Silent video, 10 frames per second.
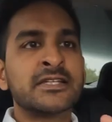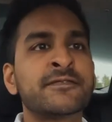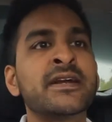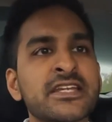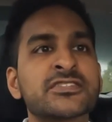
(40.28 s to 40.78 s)
it's
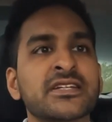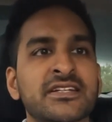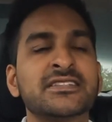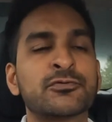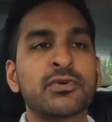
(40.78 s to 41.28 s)
very interesting
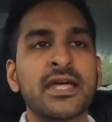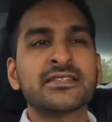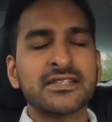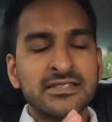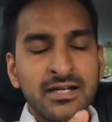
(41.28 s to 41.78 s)
because it
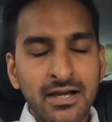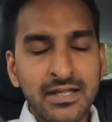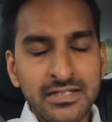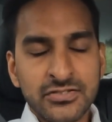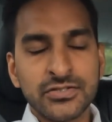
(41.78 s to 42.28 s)
relates
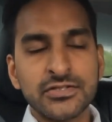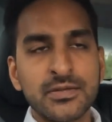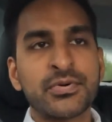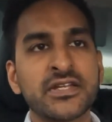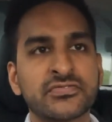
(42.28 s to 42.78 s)
entirely to
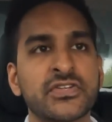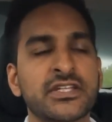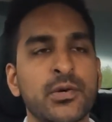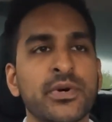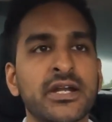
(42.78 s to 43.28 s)
the previous
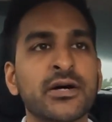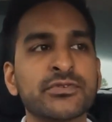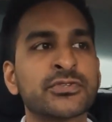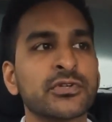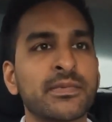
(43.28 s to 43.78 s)
video when I
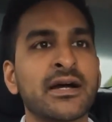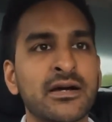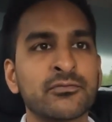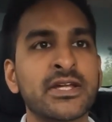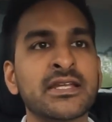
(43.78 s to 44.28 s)
was talking
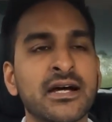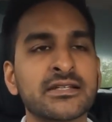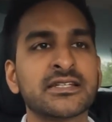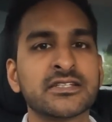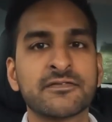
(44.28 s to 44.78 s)
about really
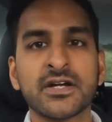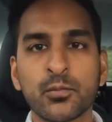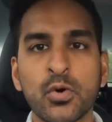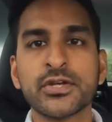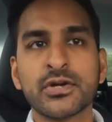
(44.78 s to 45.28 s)

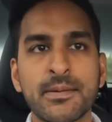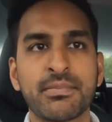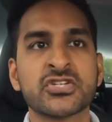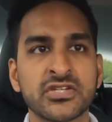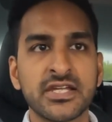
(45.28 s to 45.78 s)
identifying what your
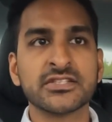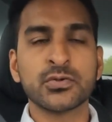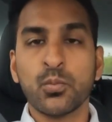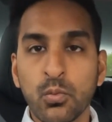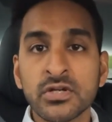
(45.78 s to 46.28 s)
ambition is.
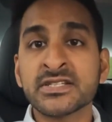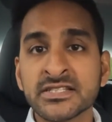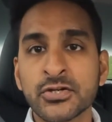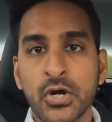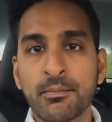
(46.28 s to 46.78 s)
What
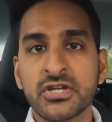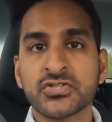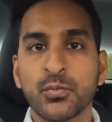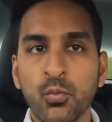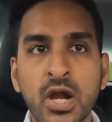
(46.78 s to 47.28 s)
is your
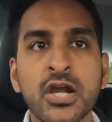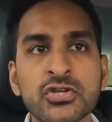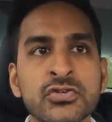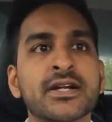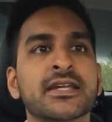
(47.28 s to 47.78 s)
ambition? Where are
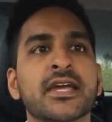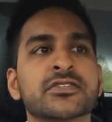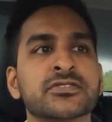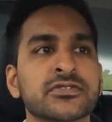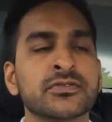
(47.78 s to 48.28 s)
you trying to
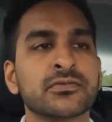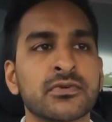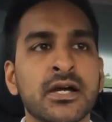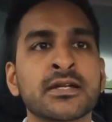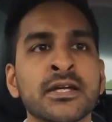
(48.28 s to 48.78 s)
get to,
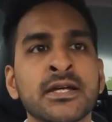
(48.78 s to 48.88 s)
right?